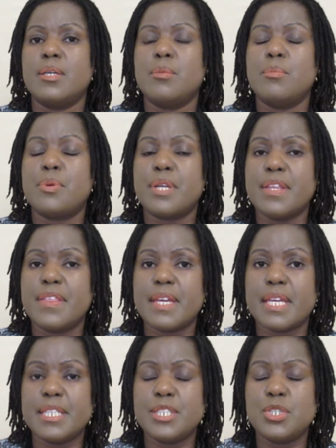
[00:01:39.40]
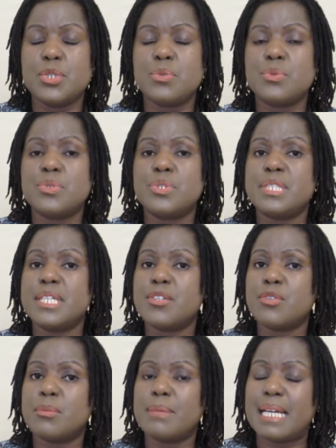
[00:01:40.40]
breathing issues,
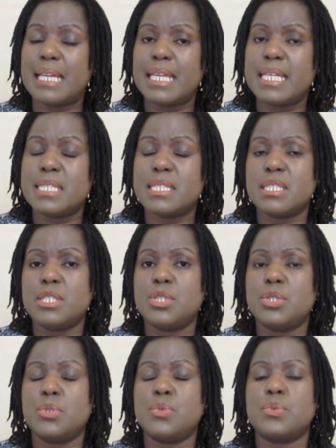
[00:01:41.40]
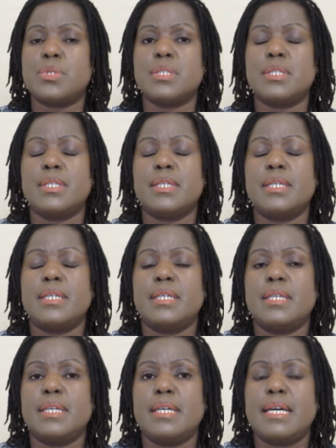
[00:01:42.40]
general malaise issues,
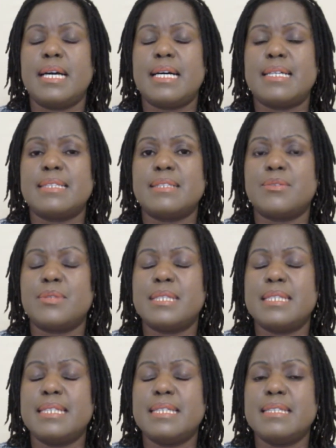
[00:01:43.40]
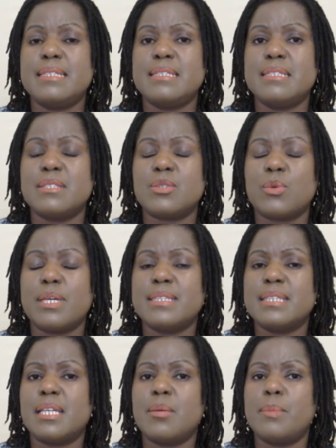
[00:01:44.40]
and really it is quite
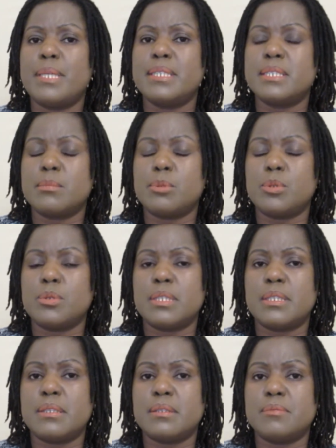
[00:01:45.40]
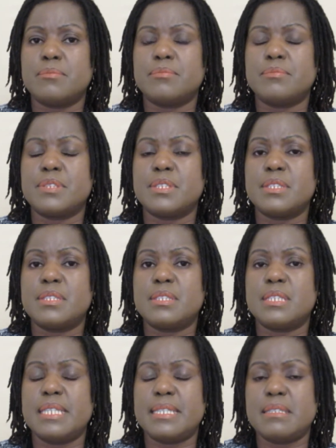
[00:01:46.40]
a lamentable
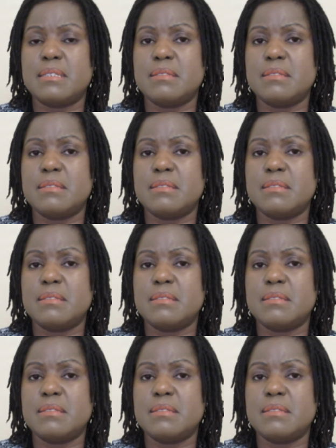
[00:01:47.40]
state.